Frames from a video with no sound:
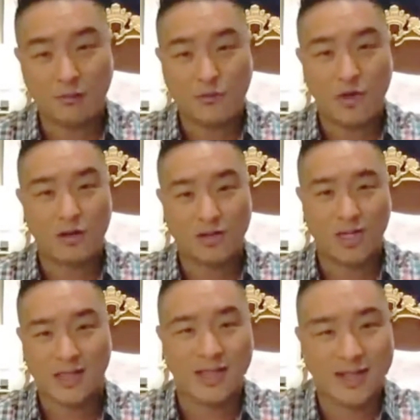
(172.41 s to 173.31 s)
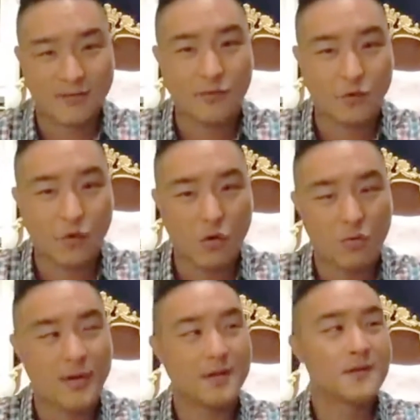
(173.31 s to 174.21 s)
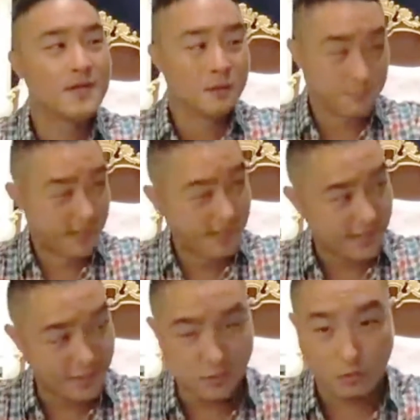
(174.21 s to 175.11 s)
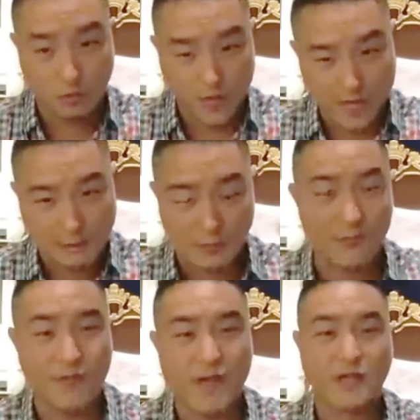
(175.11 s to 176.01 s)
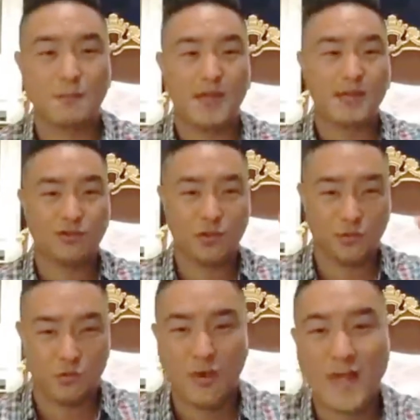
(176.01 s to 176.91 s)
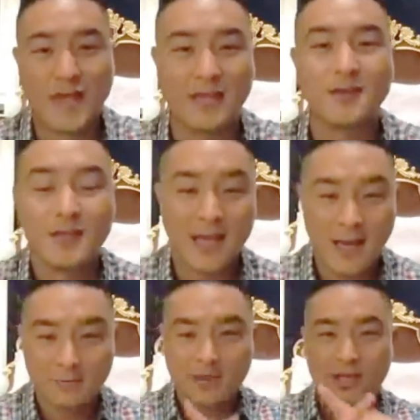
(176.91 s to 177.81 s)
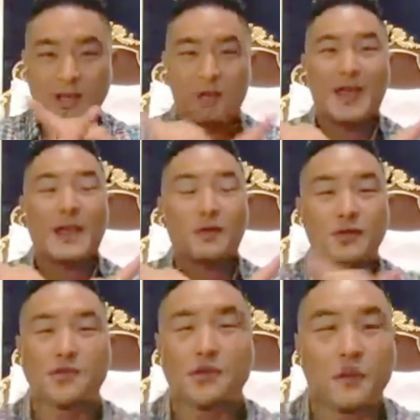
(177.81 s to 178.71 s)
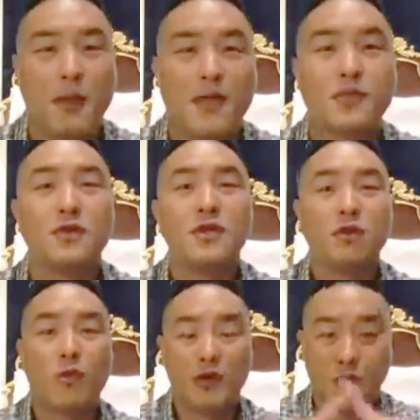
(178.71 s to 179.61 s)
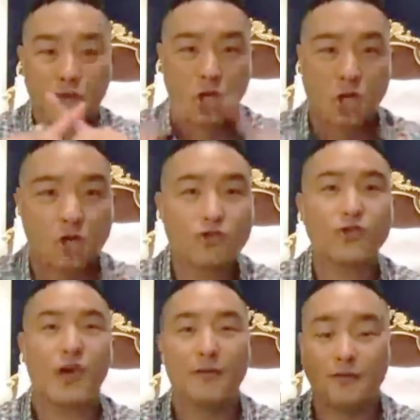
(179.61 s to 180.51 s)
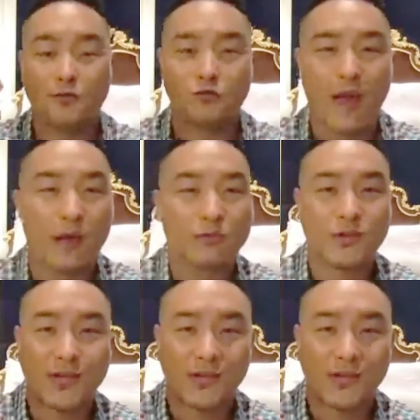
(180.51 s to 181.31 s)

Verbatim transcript: the cloud of God, the cloud of glory beginning to rain provision, beginning to rain. And I'm telling you right now, this is a month where the curse of